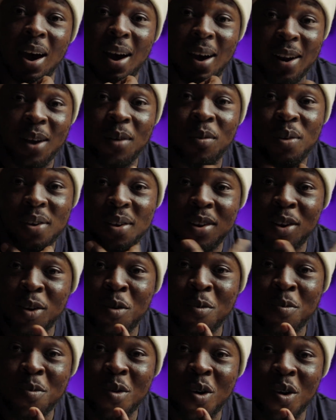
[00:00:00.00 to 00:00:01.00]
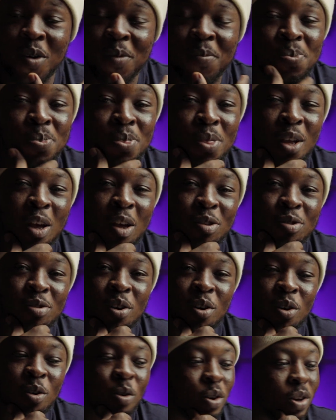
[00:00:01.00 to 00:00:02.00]
and I want to know more.
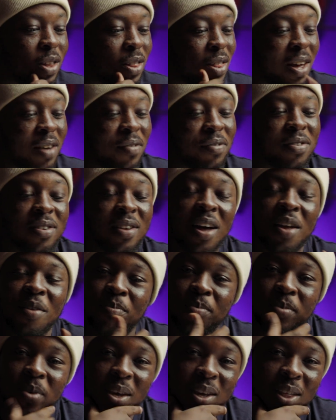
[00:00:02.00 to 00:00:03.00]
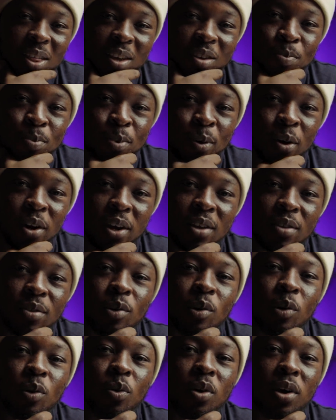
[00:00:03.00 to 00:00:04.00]
So they've sent me this plugin
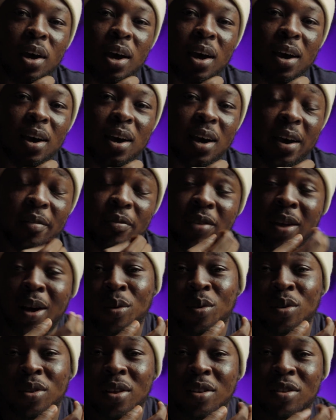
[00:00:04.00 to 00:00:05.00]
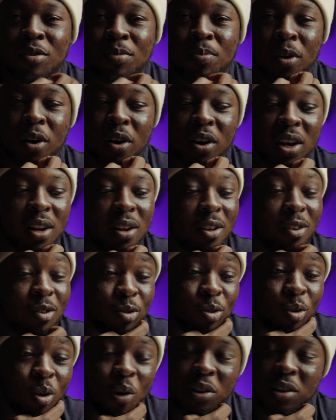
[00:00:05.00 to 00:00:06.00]
to look at. I've downloaded this plugin,
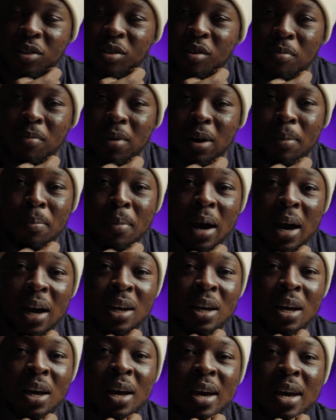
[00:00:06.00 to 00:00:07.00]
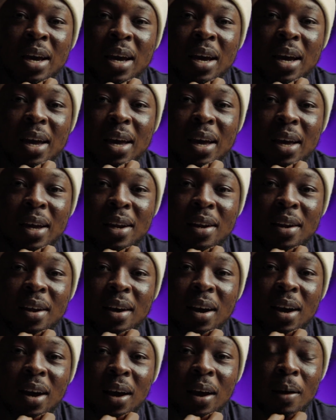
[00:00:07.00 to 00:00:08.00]
installed it on my Mac, and
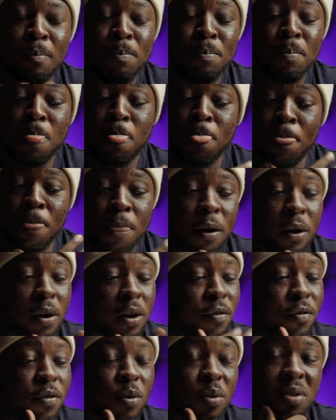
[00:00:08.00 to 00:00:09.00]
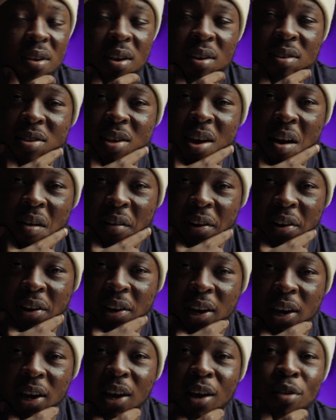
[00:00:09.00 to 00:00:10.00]
done a few tests here and
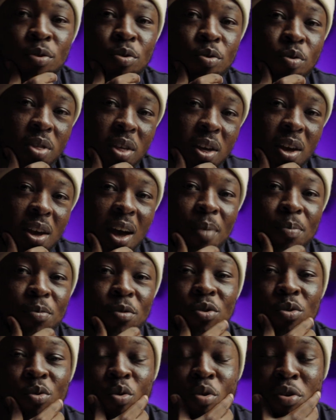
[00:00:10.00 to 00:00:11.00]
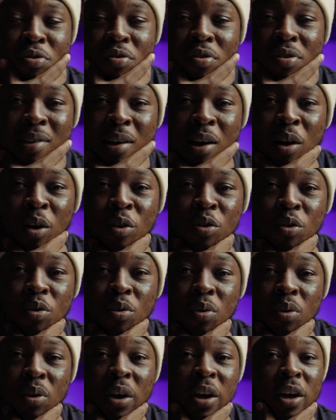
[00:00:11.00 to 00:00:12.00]
there. And today I'm just going to tell
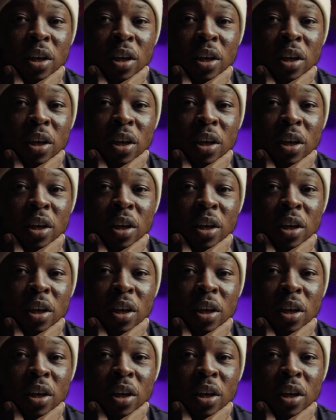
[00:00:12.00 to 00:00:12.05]
you